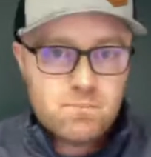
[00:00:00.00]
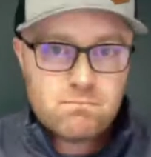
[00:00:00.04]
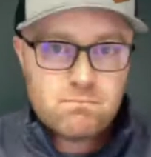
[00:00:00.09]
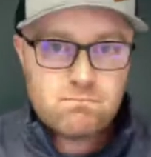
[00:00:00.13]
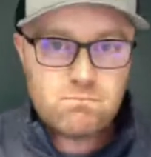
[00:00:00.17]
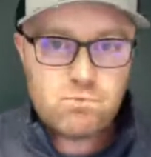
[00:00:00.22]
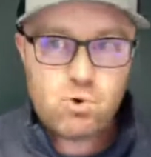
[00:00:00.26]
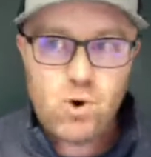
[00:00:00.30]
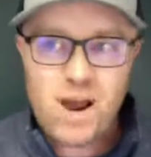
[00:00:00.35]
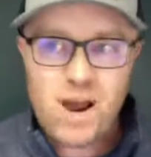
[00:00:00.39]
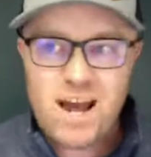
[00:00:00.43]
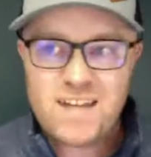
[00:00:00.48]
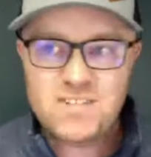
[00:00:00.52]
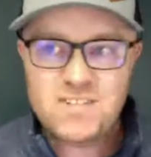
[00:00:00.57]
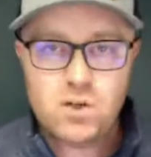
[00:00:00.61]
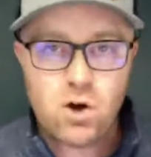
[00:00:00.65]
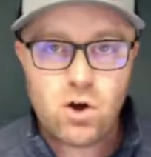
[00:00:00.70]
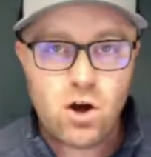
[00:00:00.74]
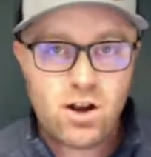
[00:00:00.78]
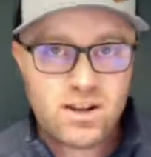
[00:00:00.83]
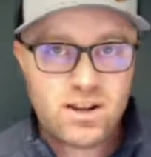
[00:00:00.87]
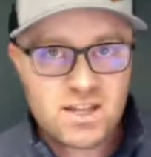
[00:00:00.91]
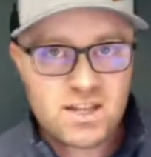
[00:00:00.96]
who has an
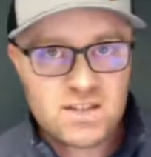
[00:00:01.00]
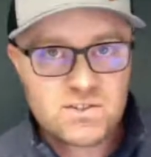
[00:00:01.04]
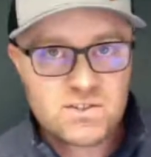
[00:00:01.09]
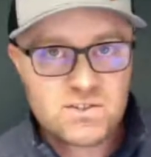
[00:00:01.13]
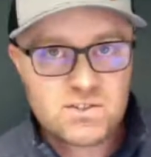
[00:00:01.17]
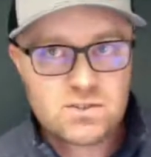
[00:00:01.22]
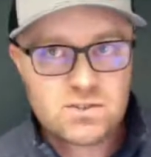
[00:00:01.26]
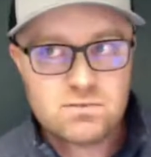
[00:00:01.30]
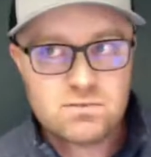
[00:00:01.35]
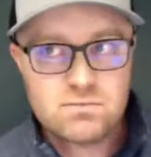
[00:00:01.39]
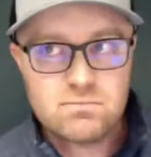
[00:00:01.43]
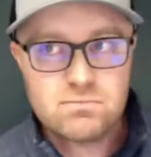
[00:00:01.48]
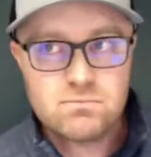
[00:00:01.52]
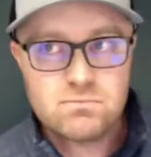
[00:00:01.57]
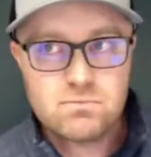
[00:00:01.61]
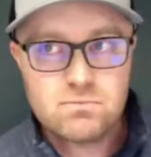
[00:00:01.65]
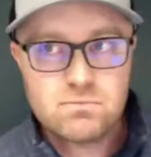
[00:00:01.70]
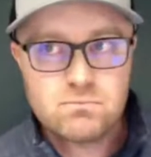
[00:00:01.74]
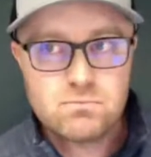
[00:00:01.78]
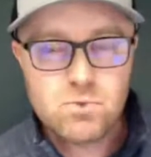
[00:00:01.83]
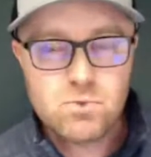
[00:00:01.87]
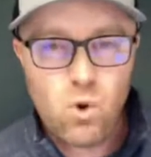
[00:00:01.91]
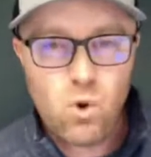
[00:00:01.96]
audience,
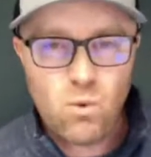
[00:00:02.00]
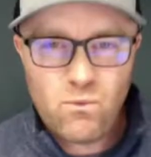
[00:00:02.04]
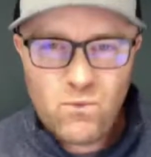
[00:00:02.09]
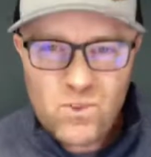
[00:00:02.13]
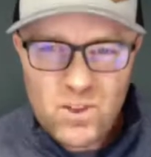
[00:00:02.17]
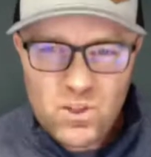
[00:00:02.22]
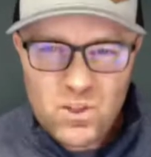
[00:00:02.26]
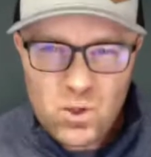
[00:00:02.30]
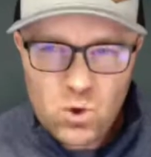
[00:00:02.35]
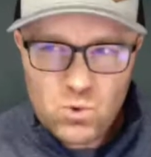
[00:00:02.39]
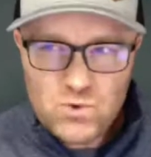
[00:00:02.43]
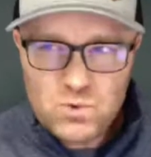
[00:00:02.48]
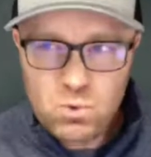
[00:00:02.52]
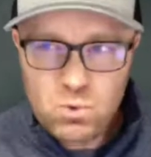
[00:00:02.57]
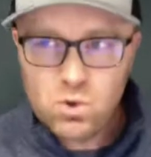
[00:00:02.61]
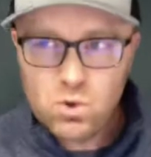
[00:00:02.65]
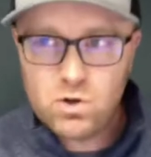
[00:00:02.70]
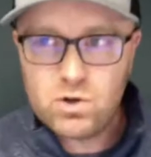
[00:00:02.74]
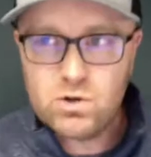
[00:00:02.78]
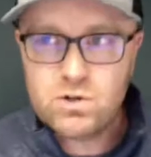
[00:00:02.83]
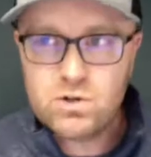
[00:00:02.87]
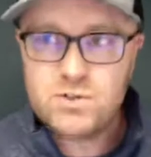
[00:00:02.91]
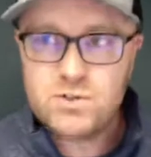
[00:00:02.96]
hopefully those
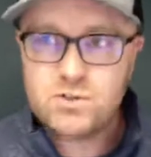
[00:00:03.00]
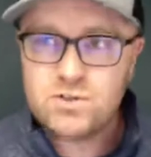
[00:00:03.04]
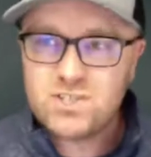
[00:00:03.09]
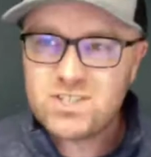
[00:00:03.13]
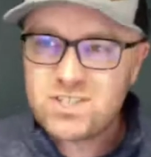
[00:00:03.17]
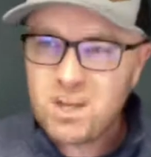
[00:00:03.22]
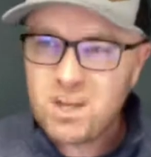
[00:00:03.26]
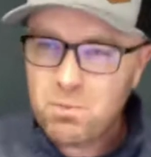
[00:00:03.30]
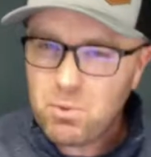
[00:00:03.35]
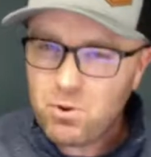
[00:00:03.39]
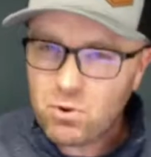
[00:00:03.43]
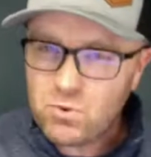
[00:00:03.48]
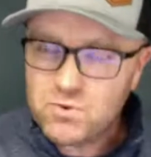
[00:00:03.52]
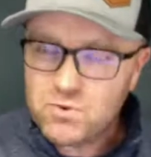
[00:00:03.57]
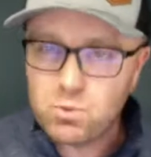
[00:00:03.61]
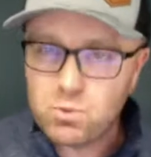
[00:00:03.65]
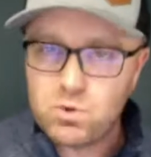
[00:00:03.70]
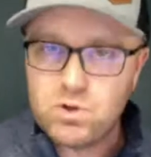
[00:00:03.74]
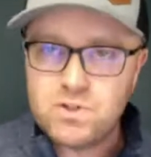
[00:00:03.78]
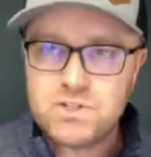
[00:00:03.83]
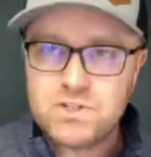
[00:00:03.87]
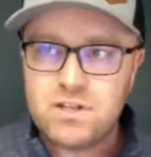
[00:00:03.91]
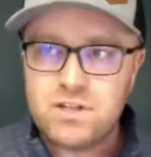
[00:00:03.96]
words or some of those
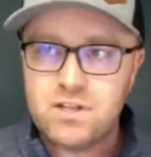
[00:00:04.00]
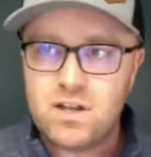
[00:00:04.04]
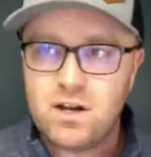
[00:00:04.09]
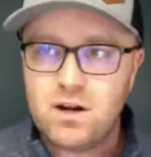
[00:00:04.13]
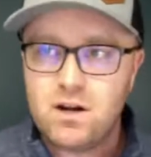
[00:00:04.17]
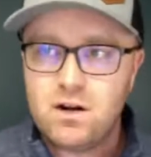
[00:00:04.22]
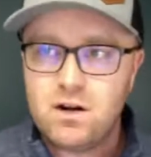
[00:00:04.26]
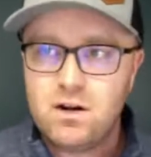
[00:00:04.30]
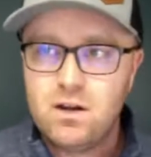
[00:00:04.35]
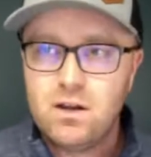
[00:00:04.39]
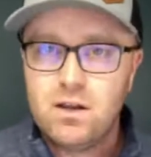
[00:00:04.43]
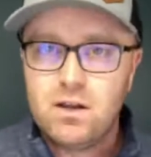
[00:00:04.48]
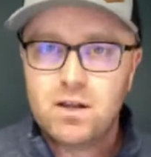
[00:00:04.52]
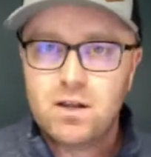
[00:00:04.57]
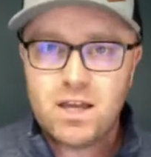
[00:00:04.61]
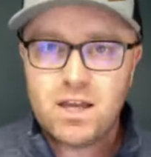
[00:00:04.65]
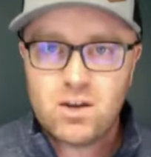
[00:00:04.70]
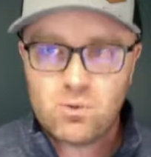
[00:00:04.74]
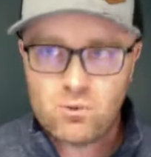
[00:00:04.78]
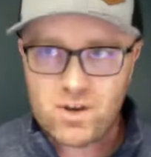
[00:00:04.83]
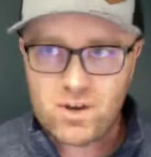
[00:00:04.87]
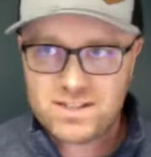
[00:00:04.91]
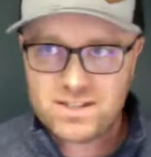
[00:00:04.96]
words in there
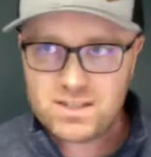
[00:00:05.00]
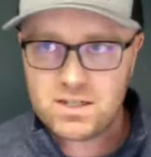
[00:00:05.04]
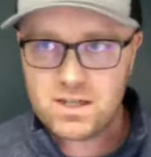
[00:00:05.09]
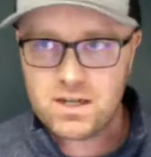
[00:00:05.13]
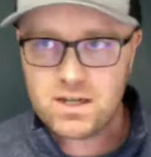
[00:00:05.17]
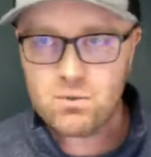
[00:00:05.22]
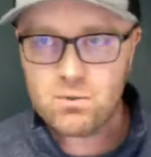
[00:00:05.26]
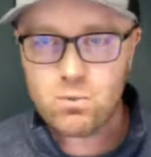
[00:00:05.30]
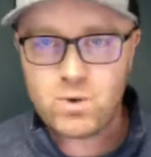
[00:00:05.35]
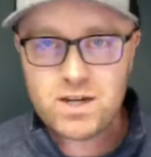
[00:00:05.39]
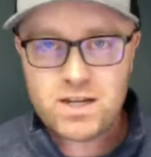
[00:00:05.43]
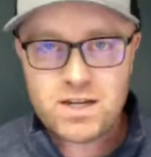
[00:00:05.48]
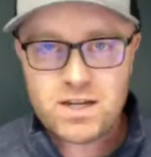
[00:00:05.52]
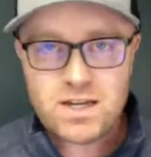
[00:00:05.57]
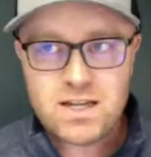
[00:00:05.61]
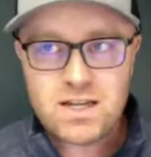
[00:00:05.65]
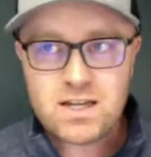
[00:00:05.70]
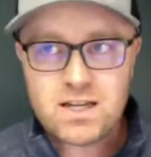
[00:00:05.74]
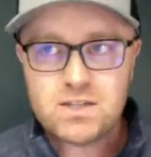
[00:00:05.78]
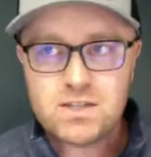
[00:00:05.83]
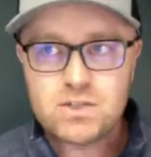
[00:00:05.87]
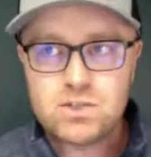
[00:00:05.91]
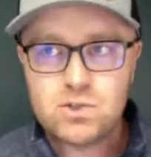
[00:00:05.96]
can resonate. We
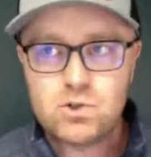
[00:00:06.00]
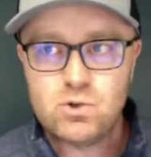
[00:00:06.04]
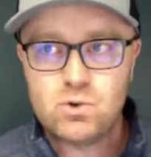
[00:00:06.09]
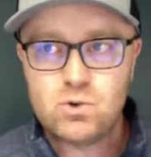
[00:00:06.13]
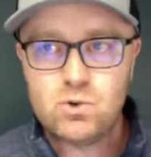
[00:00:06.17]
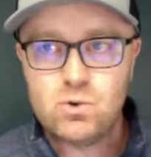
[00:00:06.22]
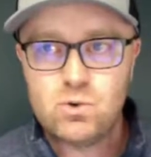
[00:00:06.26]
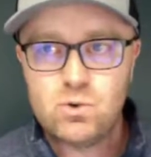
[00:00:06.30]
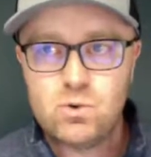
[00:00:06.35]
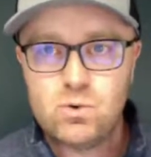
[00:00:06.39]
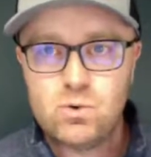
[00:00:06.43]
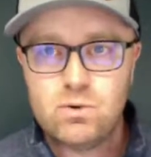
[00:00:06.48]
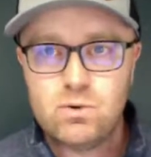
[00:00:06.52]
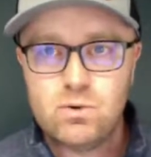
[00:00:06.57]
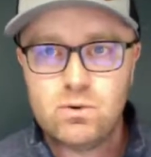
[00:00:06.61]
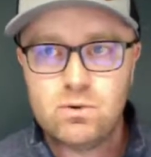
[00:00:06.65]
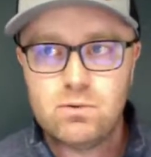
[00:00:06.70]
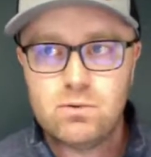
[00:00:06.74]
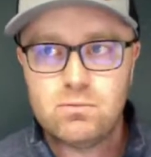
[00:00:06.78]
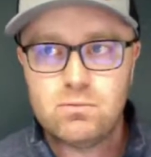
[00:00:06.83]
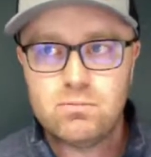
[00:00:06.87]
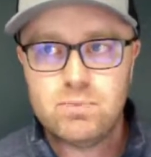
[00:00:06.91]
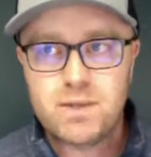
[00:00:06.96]
need to
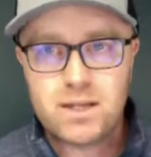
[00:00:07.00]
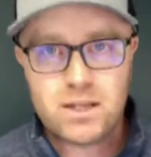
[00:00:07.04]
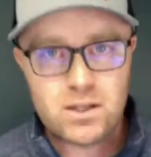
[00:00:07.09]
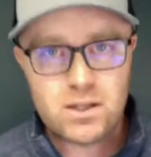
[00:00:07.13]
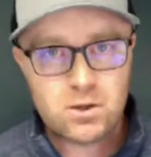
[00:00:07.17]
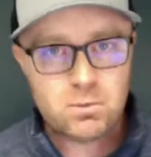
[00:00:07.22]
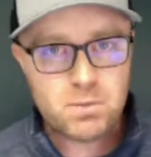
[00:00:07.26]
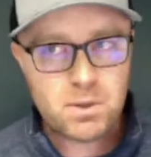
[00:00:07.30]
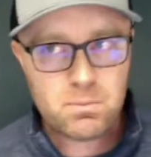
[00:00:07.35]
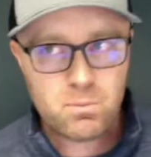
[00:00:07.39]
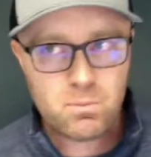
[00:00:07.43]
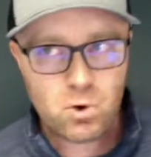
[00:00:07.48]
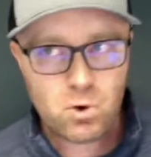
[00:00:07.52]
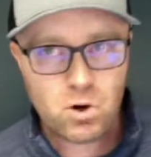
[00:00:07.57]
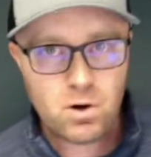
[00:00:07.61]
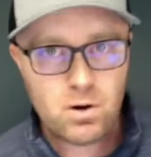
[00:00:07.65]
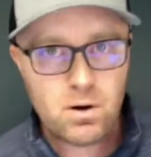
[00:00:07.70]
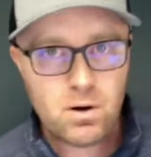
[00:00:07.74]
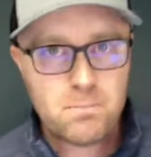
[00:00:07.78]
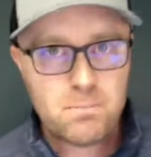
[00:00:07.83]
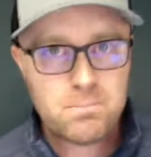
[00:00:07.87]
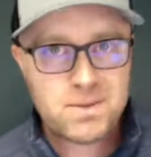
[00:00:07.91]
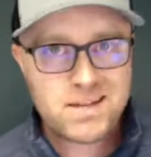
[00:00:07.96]
be a little bit
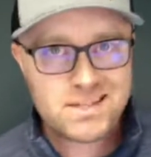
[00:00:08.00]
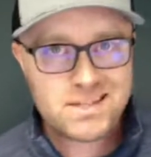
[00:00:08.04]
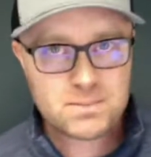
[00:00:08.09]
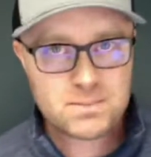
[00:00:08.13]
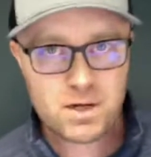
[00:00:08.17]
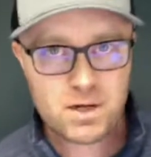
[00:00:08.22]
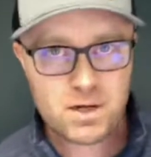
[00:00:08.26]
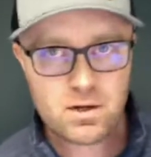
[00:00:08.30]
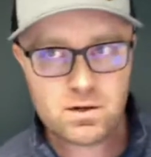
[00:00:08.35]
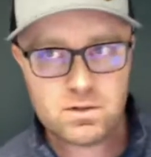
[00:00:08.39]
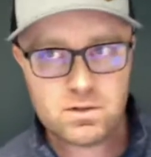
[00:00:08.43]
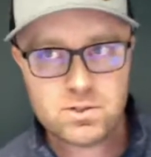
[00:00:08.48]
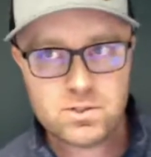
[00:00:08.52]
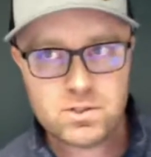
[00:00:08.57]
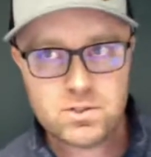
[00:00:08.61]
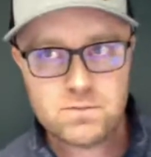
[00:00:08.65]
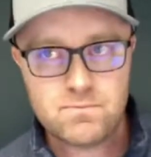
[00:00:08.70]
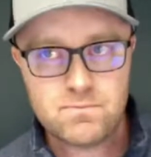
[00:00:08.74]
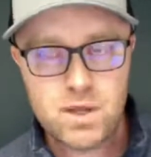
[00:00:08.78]
more peacemakers.